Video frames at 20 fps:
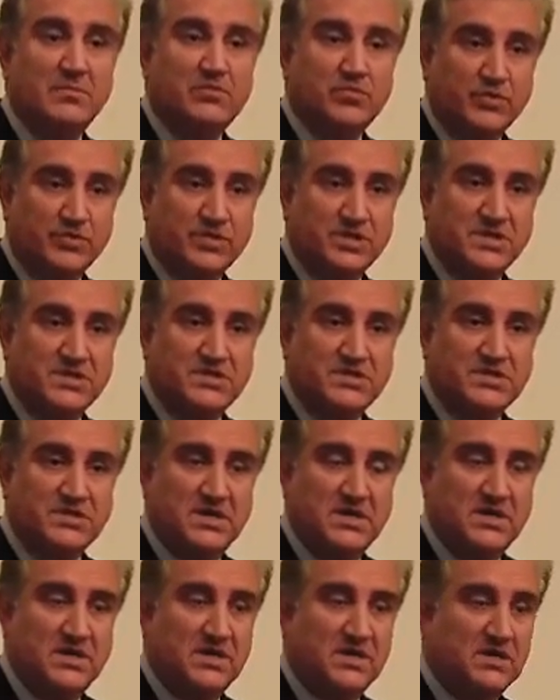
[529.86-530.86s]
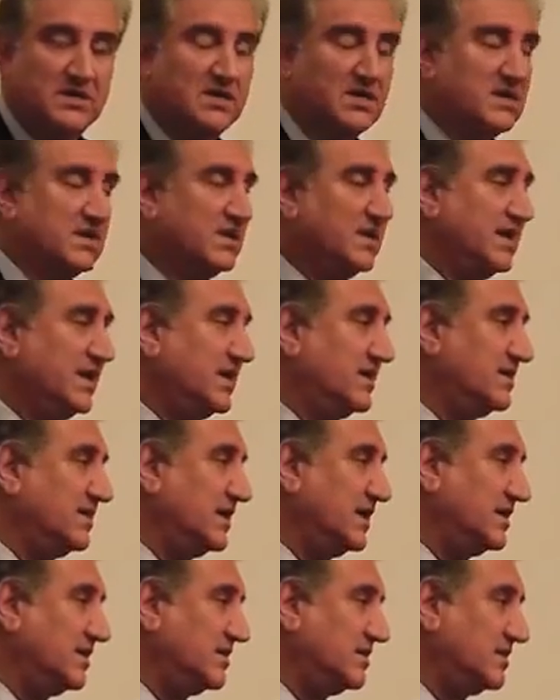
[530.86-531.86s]
protests
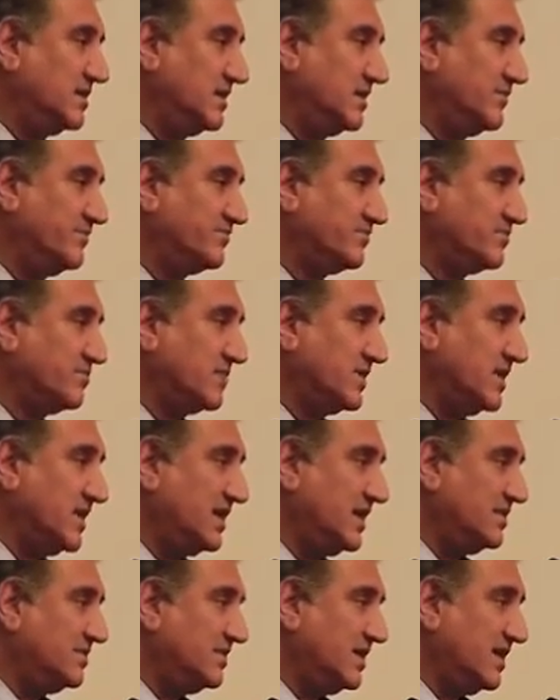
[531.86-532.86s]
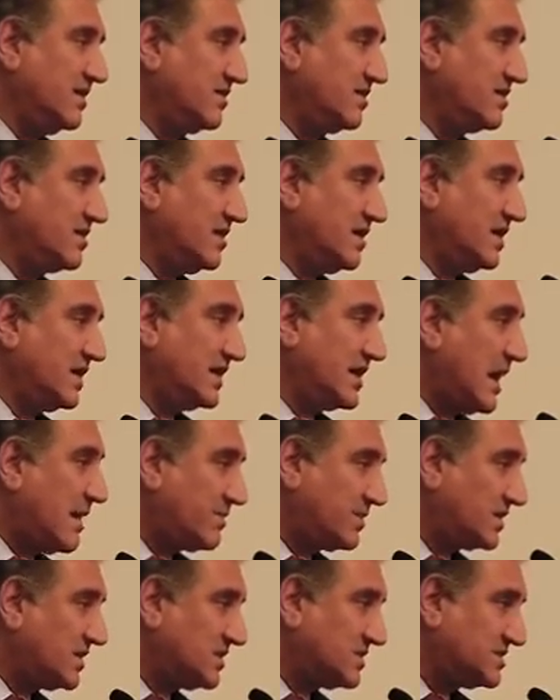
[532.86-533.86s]
in their
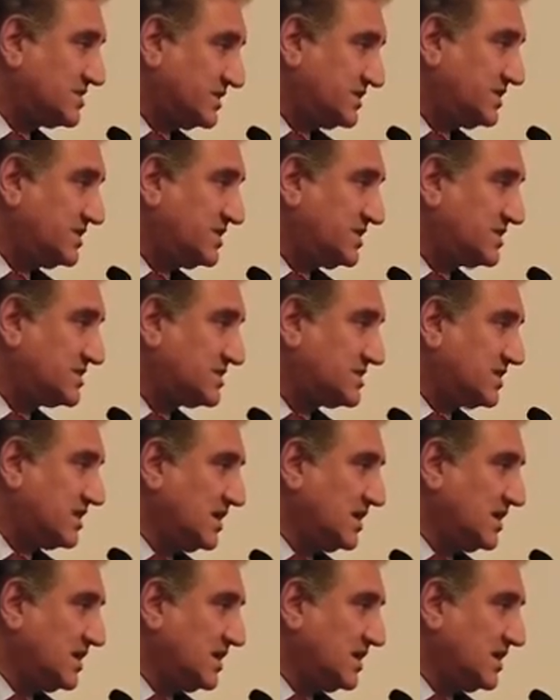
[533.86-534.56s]
capital cities.